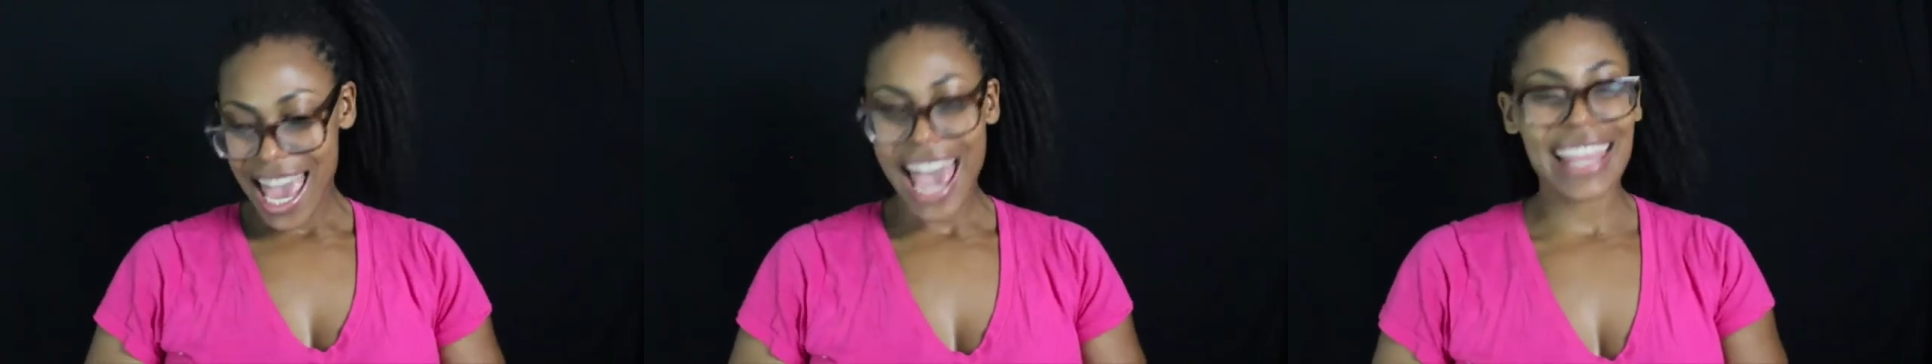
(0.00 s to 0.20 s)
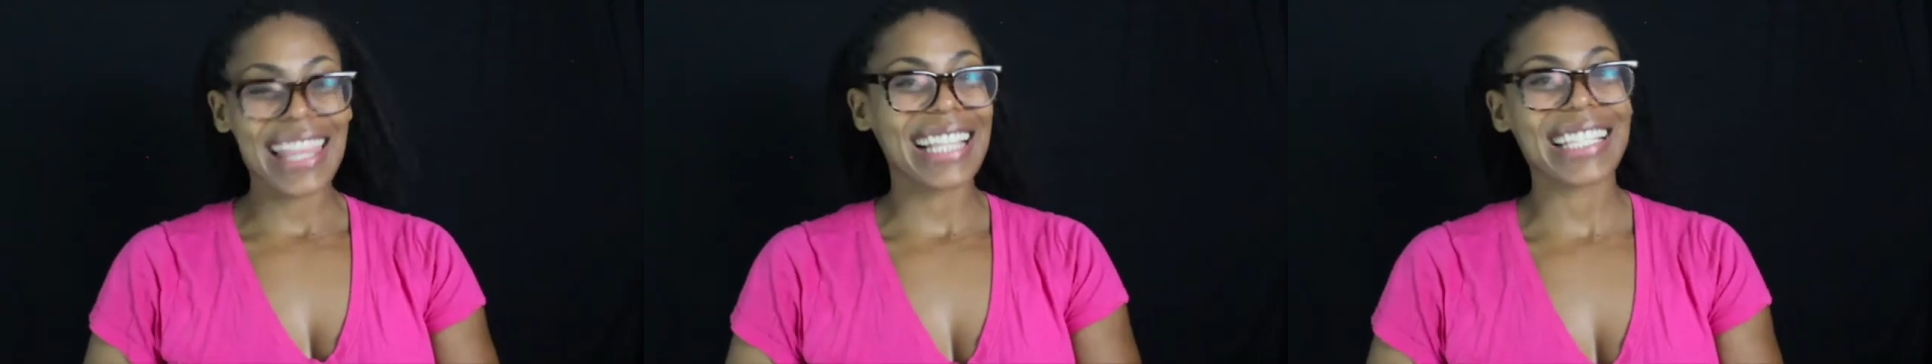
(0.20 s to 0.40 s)

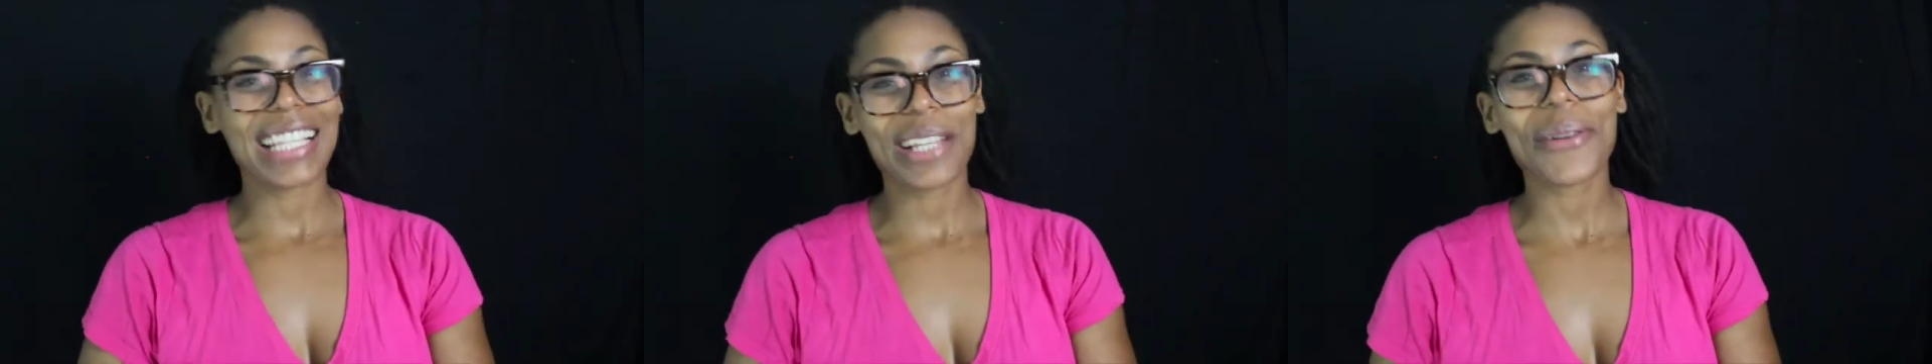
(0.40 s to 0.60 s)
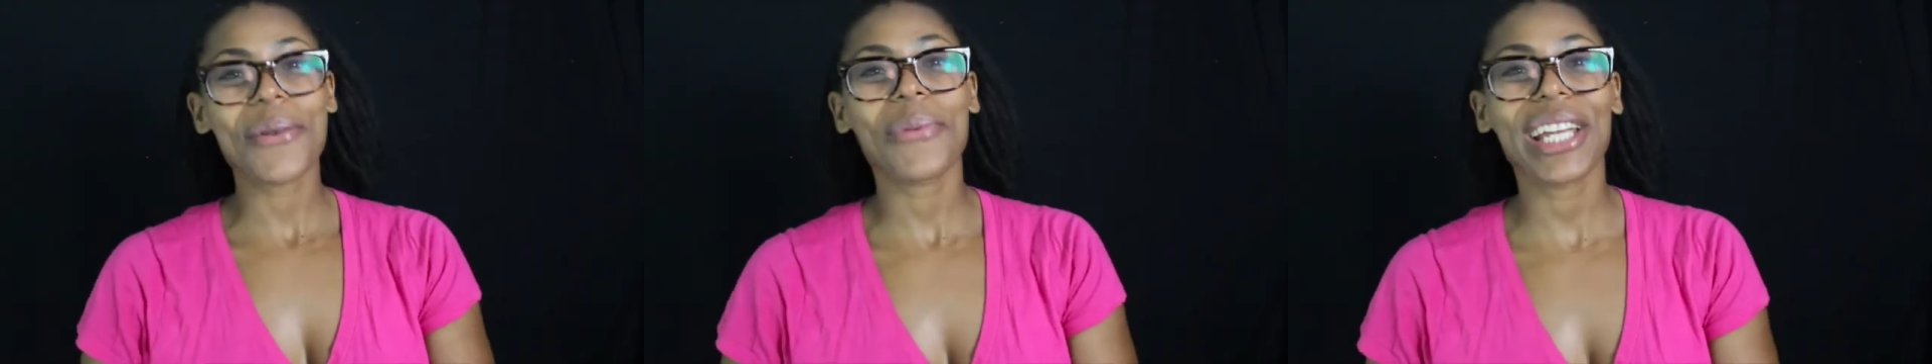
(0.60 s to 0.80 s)
And that's a
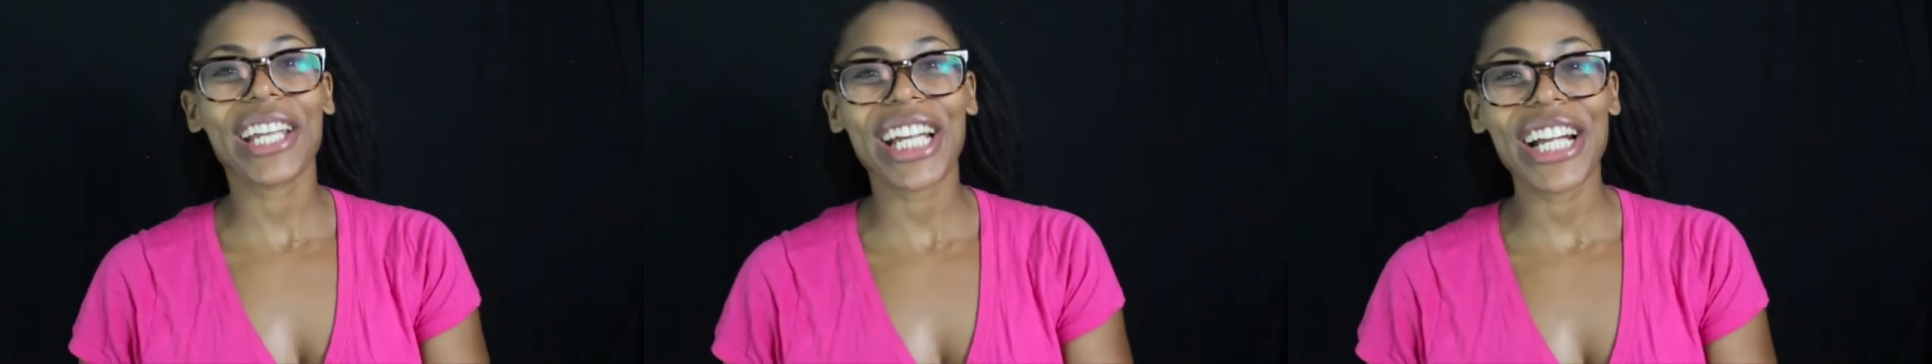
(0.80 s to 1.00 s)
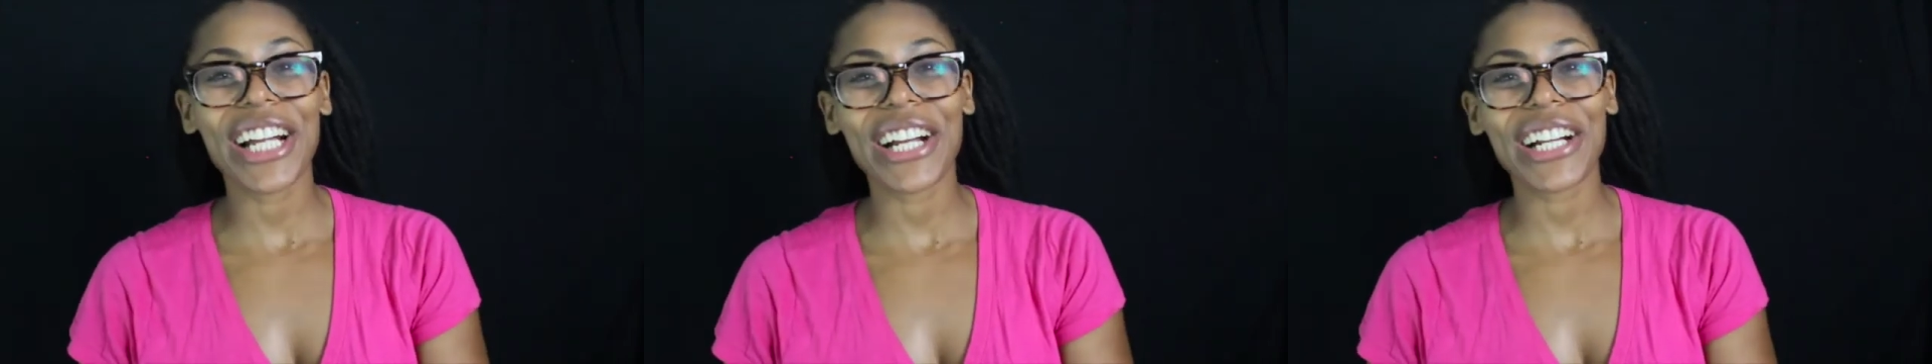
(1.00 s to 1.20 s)
little
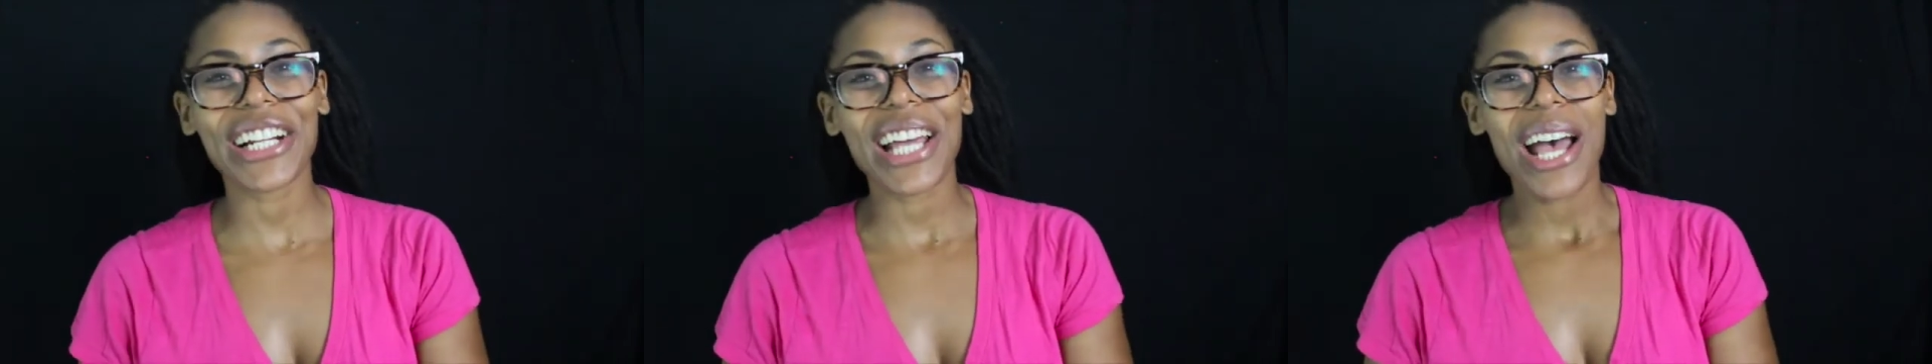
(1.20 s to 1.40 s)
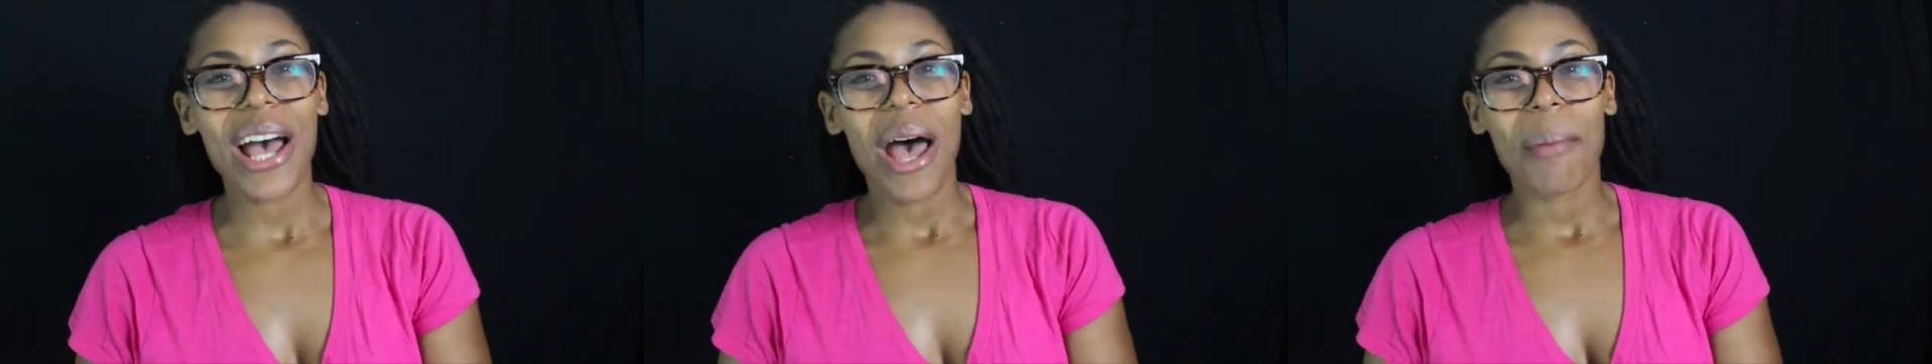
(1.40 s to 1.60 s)
weird,